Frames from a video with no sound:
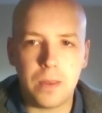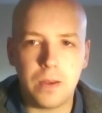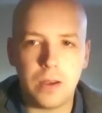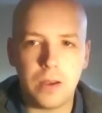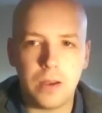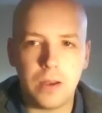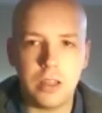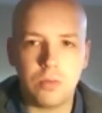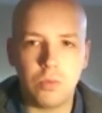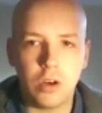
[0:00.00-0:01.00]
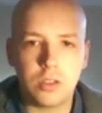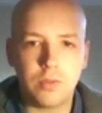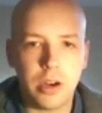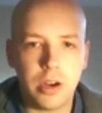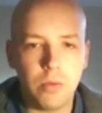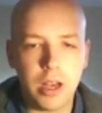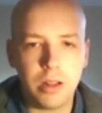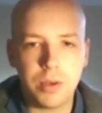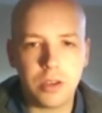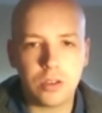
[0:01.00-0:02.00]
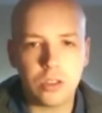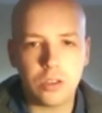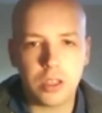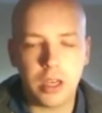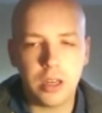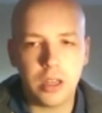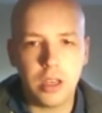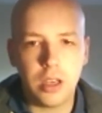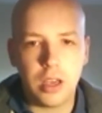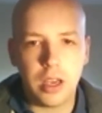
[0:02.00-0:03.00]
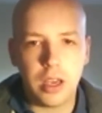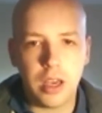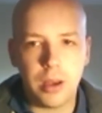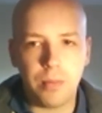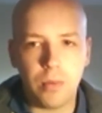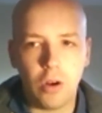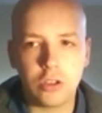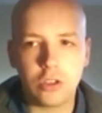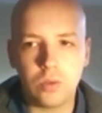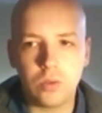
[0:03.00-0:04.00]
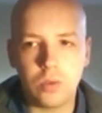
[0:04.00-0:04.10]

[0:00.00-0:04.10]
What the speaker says: It works very well because you can also